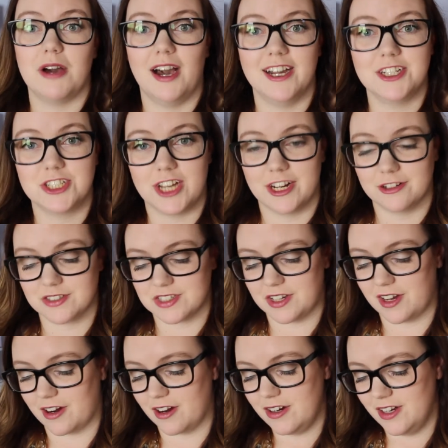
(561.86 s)
eyeshadows
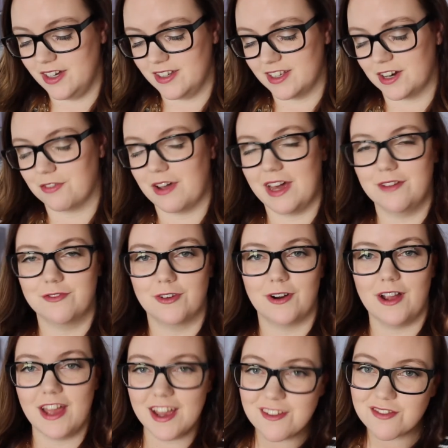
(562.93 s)
here that I've had
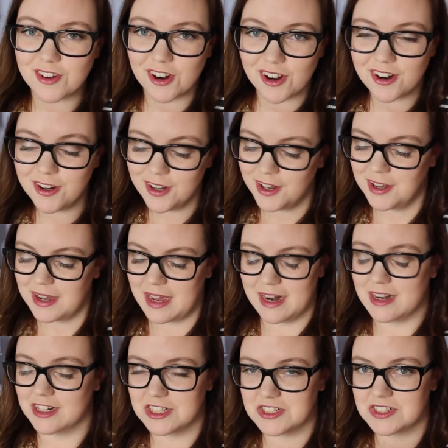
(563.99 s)
forever
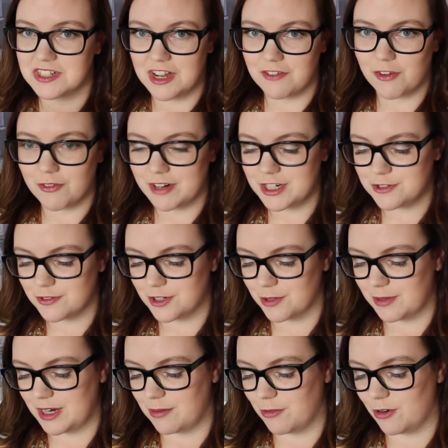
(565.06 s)
and I just never reach for
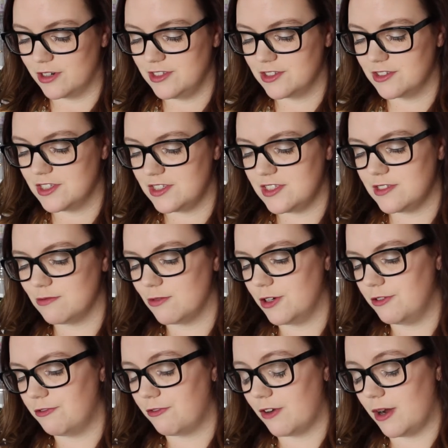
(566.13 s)
them anymore. So this is
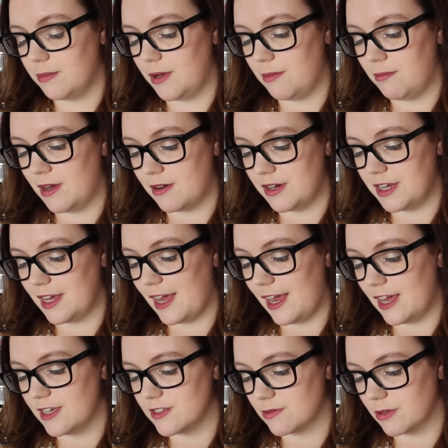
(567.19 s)
one from Mary
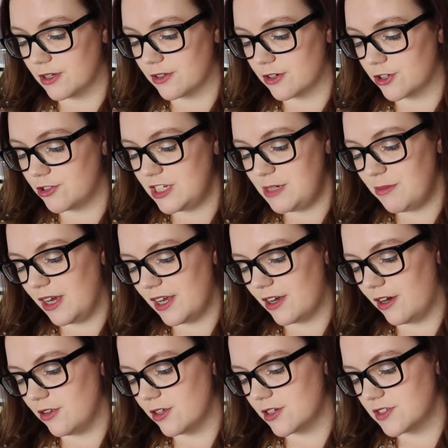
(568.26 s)
Kay. It's one of their cream eye
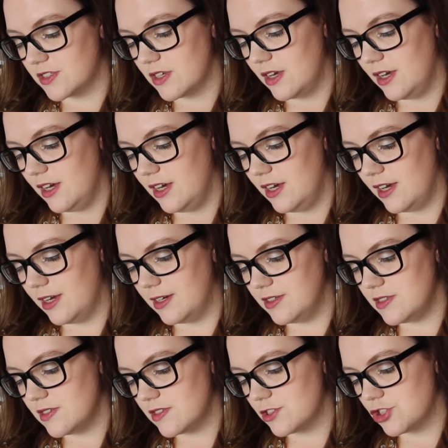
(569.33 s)
colors and
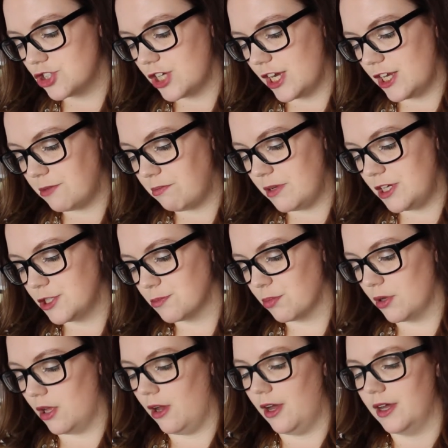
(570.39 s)
this is in the shade Beach
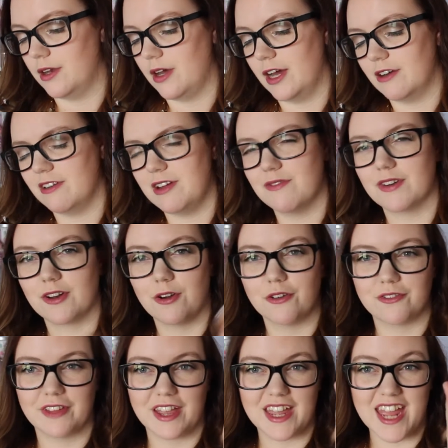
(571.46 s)
Blonde. I don't even know
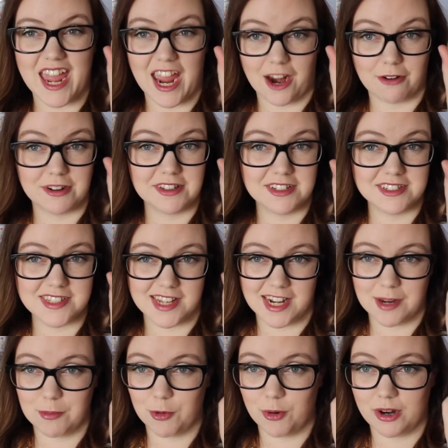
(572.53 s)
if they carry this
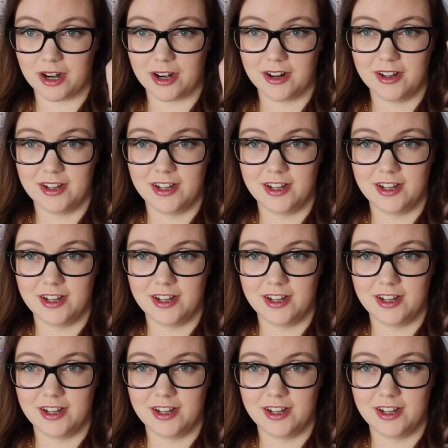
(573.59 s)
anymore,